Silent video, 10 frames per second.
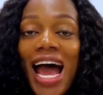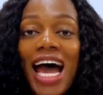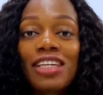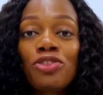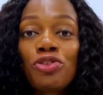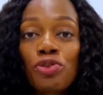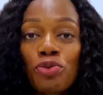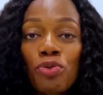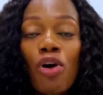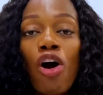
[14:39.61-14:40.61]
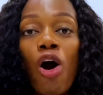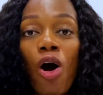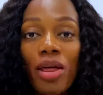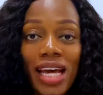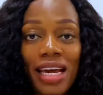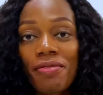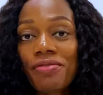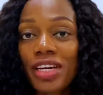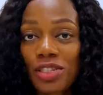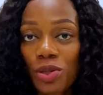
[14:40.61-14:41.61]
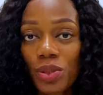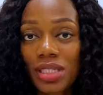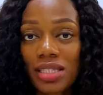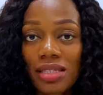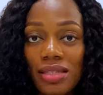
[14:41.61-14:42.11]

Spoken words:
and to other investors.